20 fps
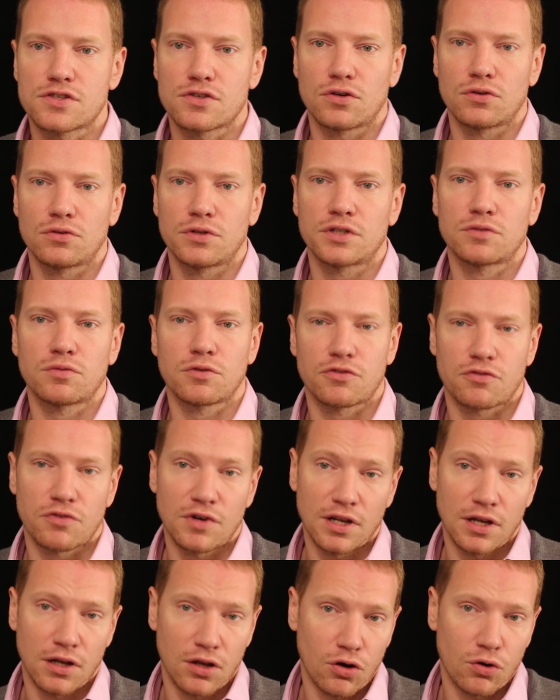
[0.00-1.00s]
so it was
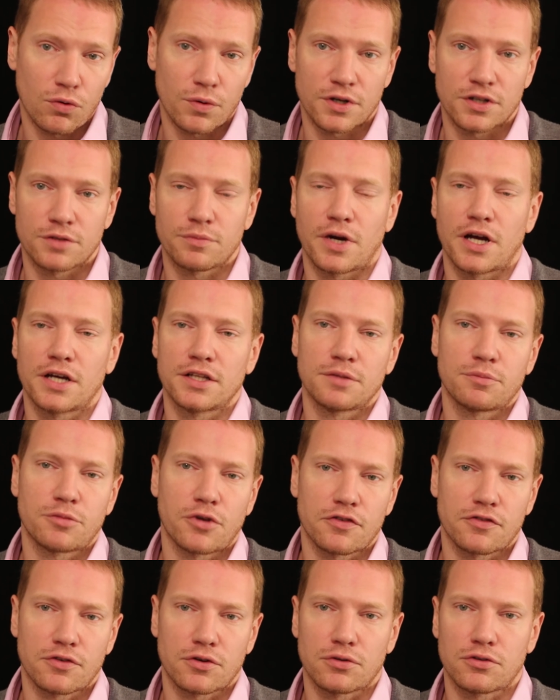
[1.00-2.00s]
really lowered by the
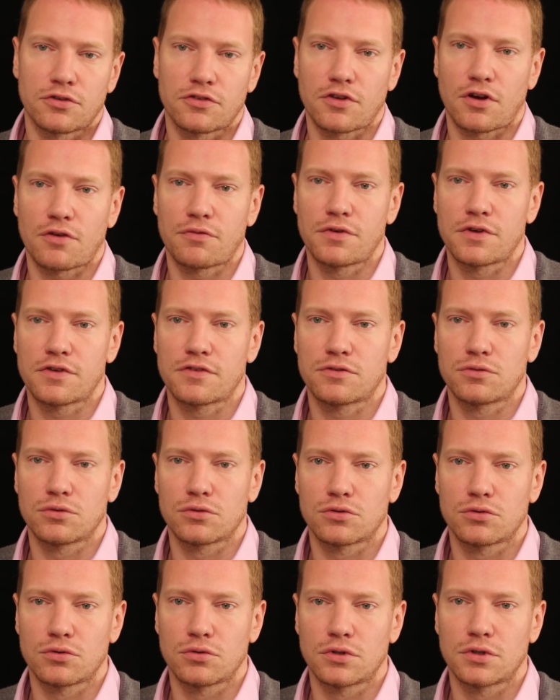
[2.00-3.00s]
prosecutor's office to,
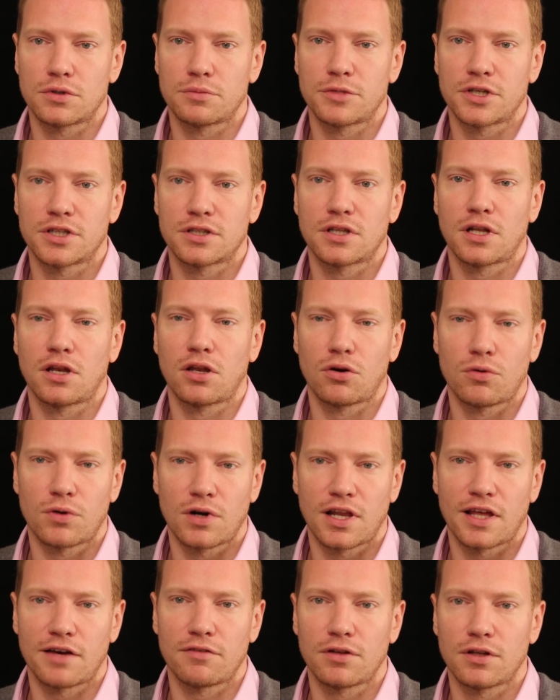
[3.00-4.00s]
to a bit lower
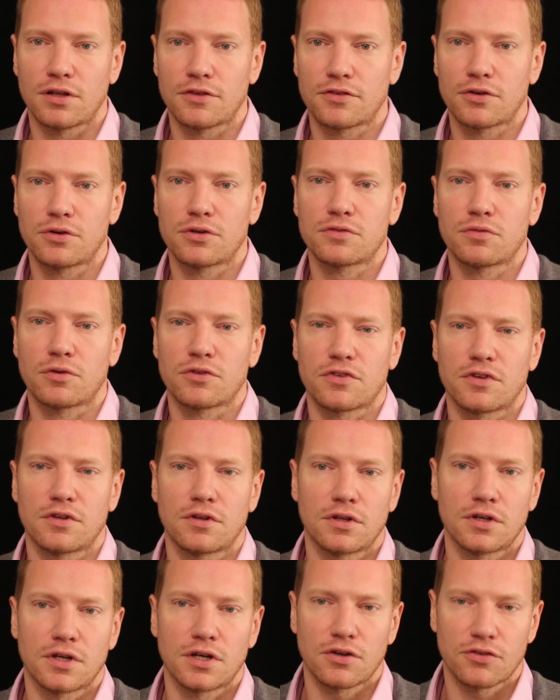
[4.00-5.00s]
level, so it was in
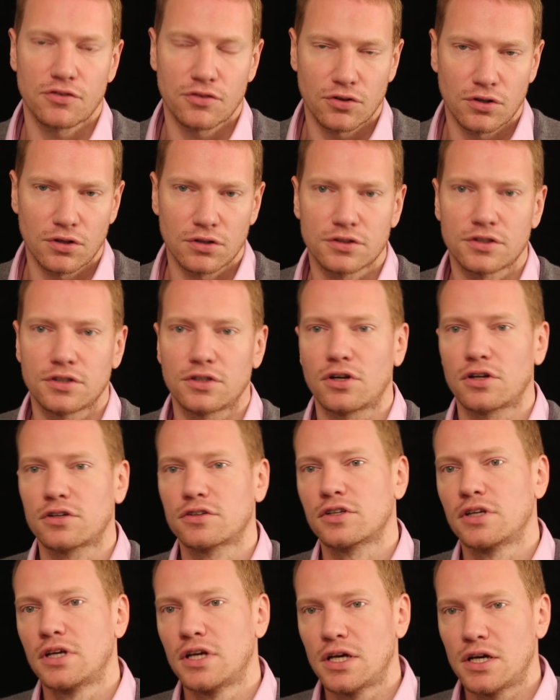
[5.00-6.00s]
uh, assault, not
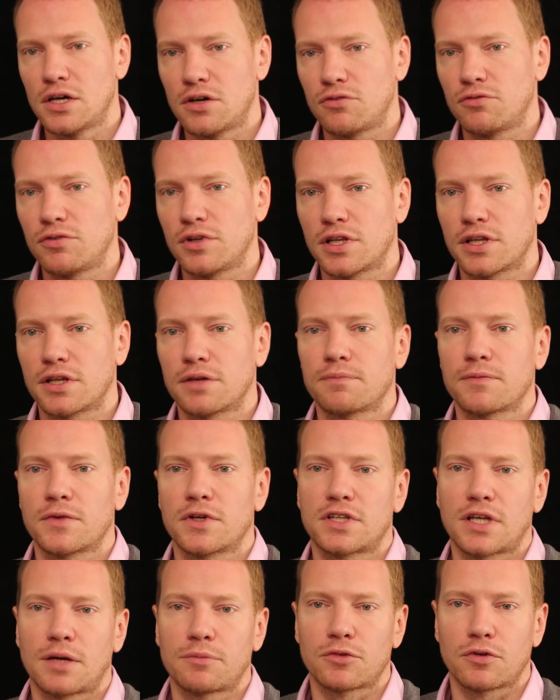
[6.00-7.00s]
really
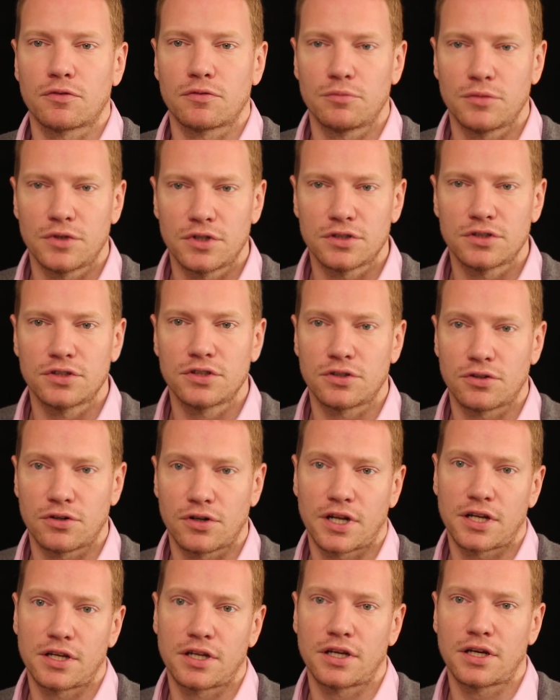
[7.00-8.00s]
attempt of murder
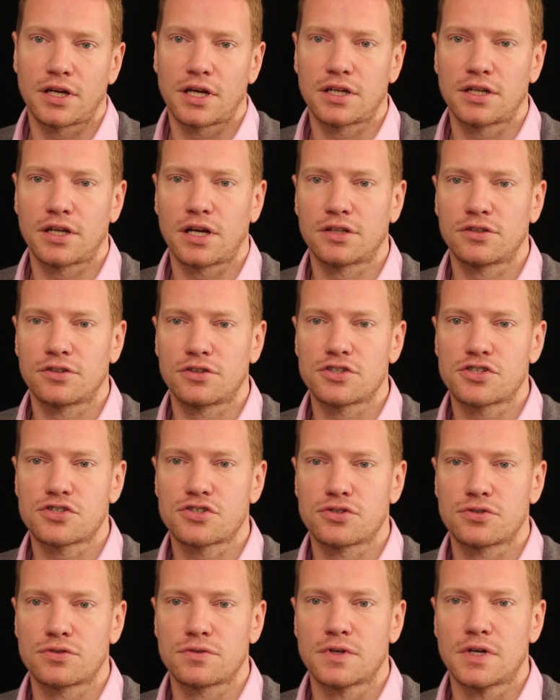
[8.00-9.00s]
or any, any other
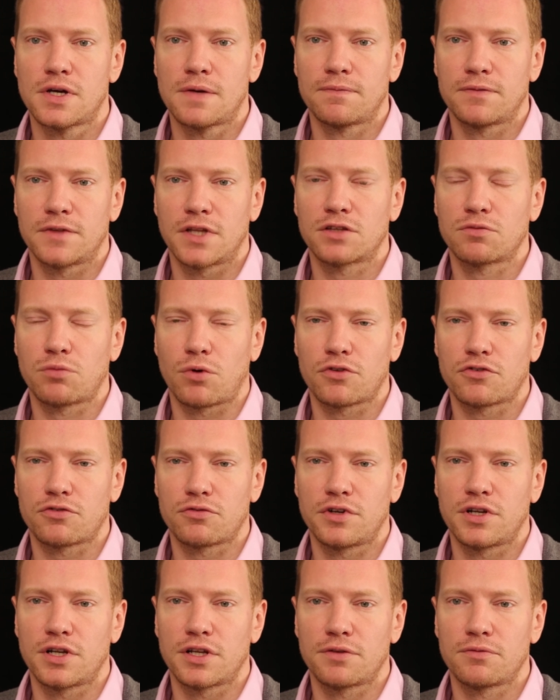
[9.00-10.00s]
issue that was
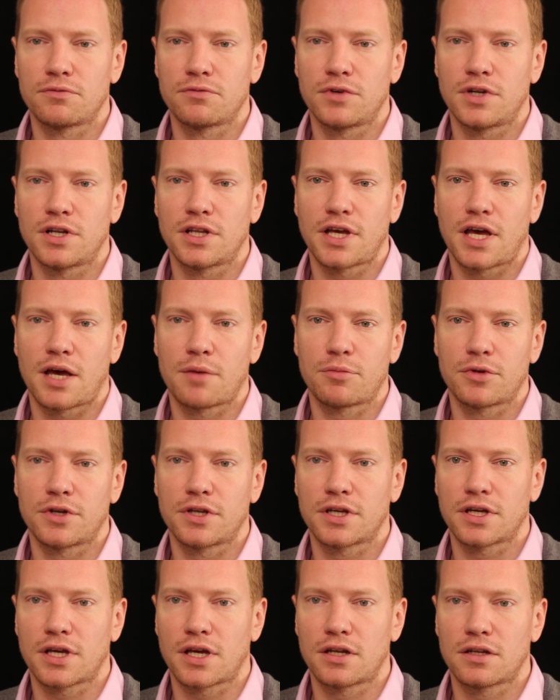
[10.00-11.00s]
really, really
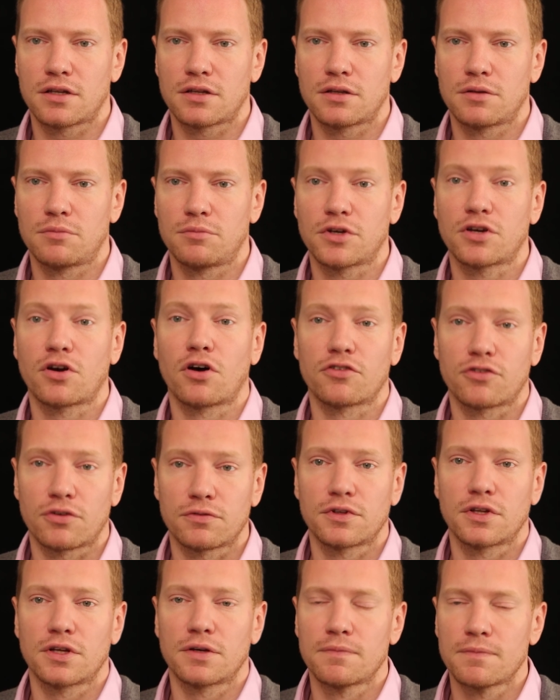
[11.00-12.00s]
happening, and because of
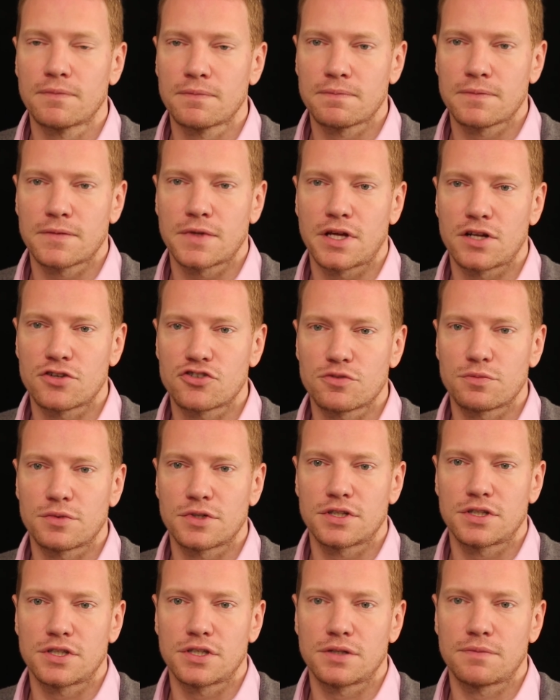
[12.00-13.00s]
the
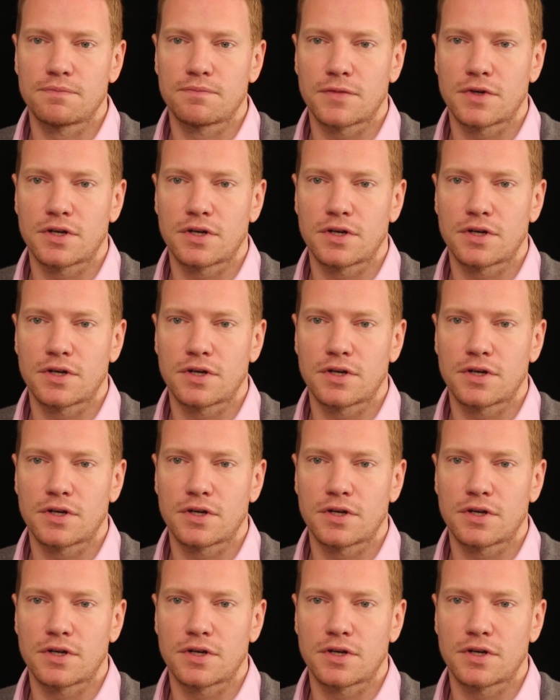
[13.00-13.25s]
LGBT